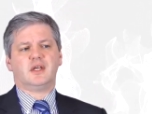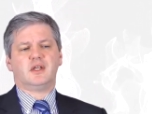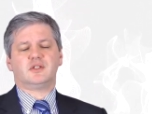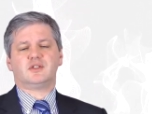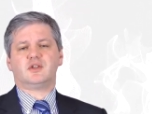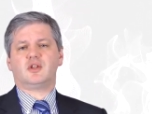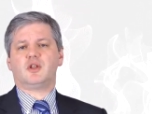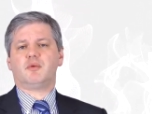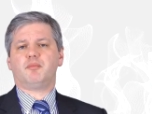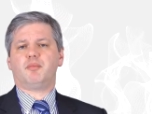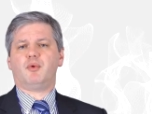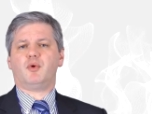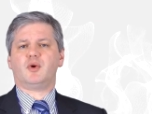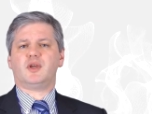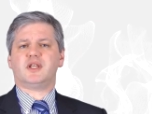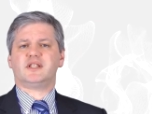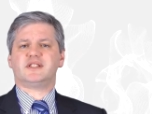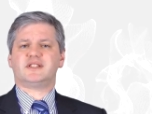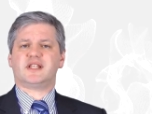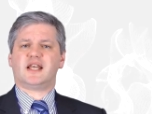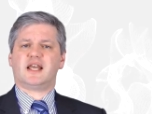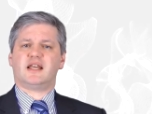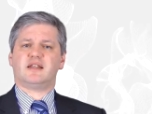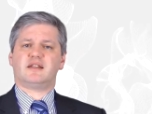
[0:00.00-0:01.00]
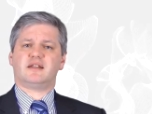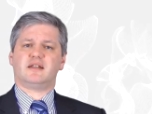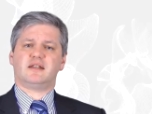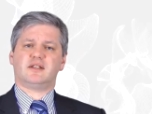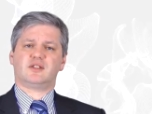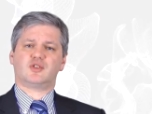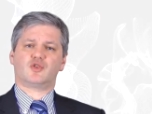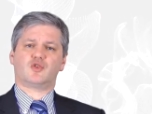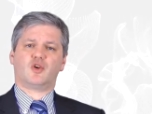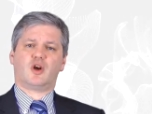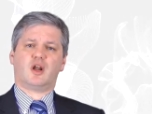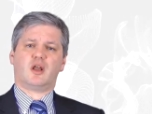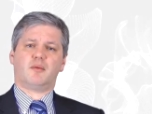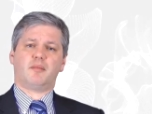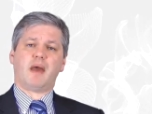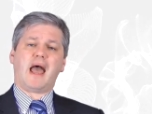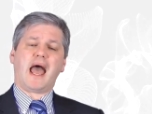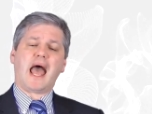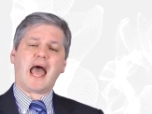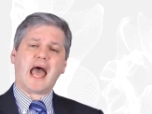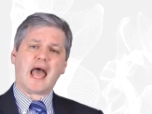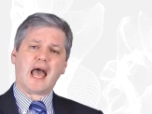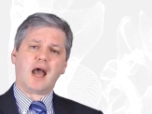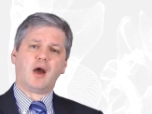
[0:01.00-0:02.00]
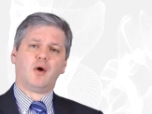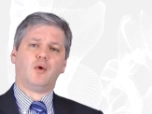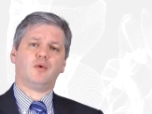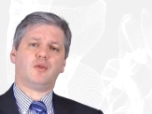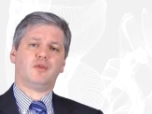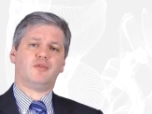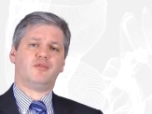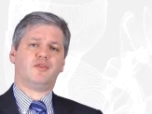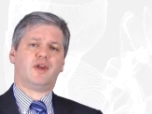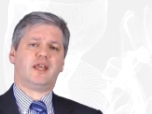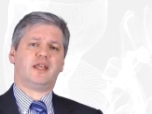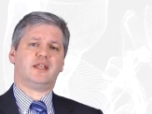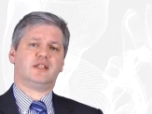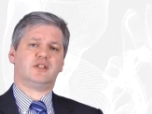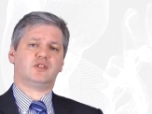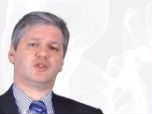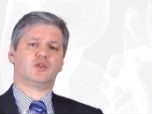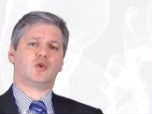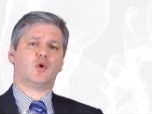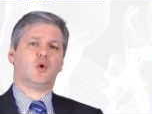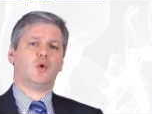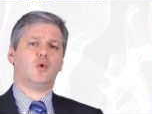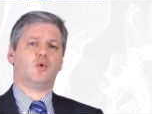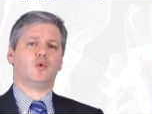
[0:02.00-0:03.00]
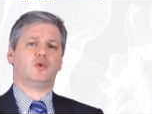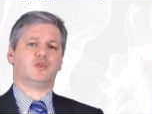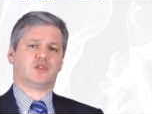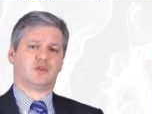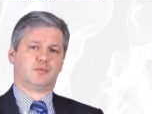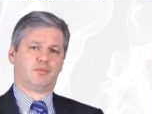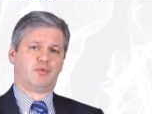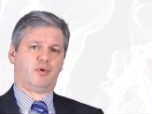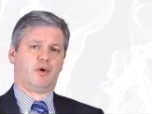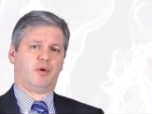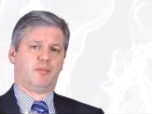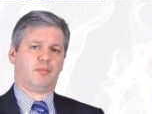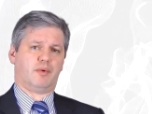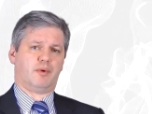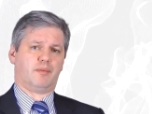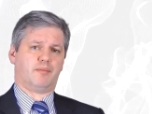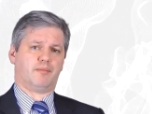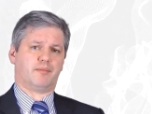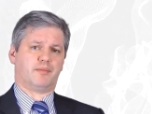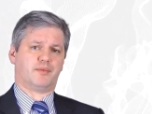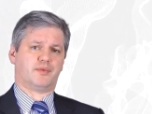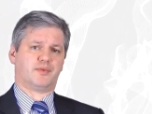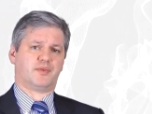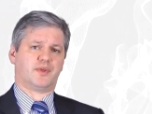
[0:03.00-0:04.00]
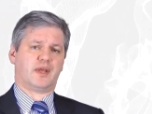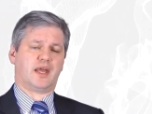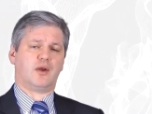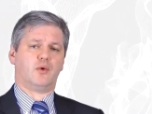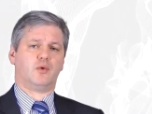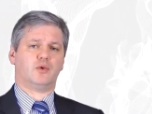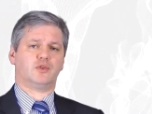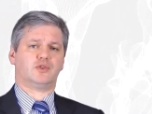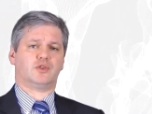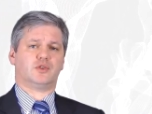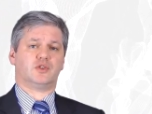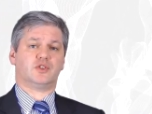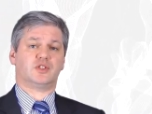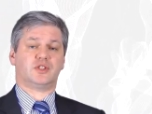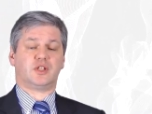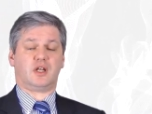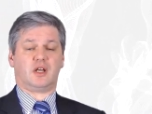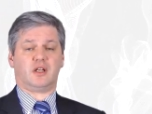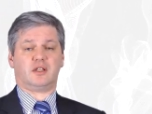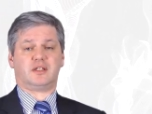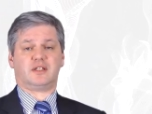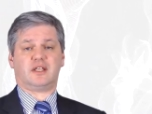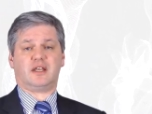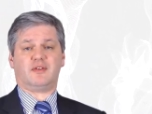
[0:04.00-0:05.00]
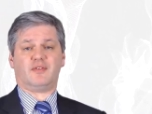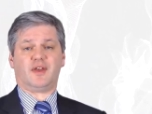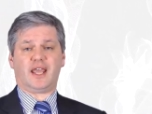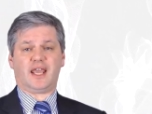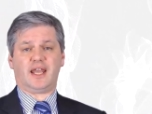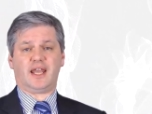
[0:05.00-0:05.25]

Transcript: So the book is there to describe how the veins cause the problems and also start to give a